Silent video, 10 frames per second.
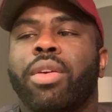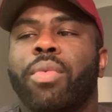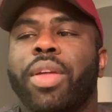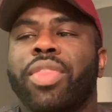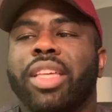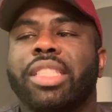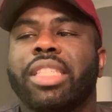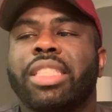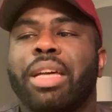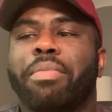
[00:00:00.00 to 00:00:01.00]
when this
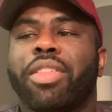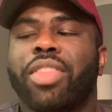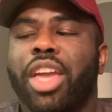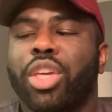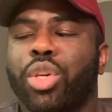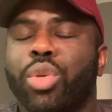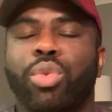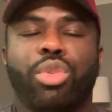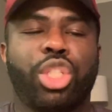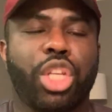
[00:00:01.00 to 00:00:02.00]
is something that
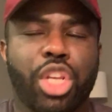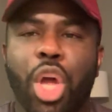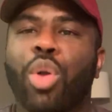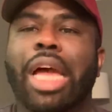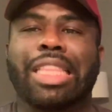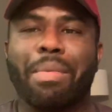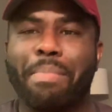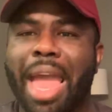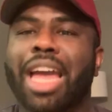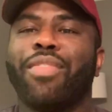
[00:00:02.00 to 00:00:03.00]
you should know, like, the
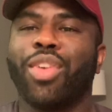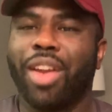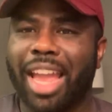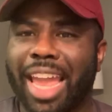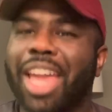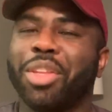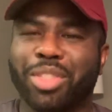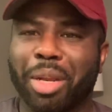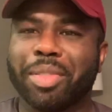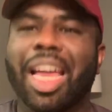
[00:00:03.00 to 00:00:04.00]
back of your hand? You
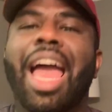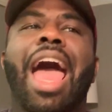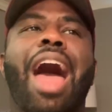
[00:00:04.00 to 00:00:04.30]
see what I'm saying?